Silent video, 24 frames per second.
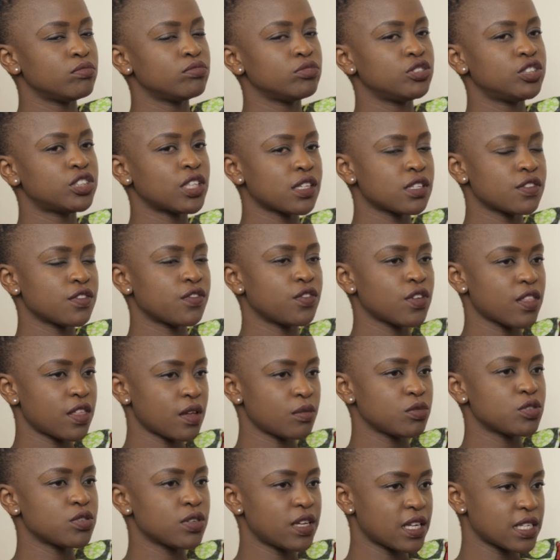just for
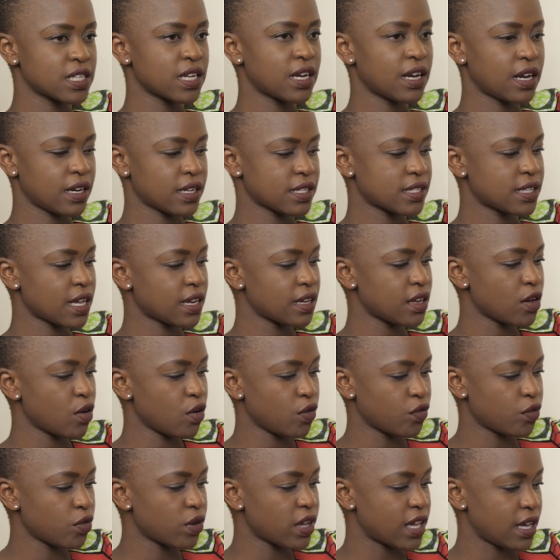them to get an understanding
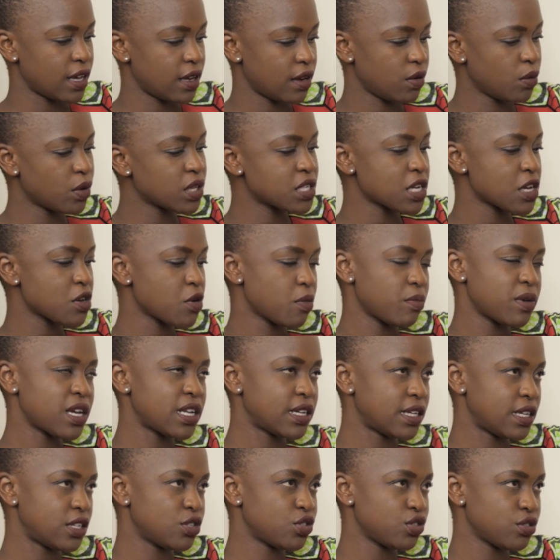of, okay, what are your
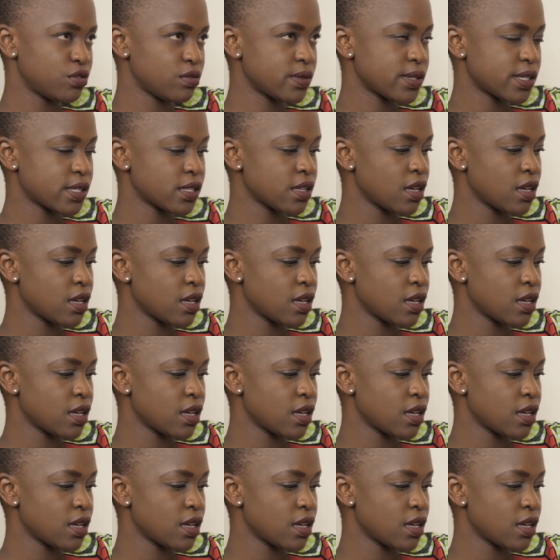main issues?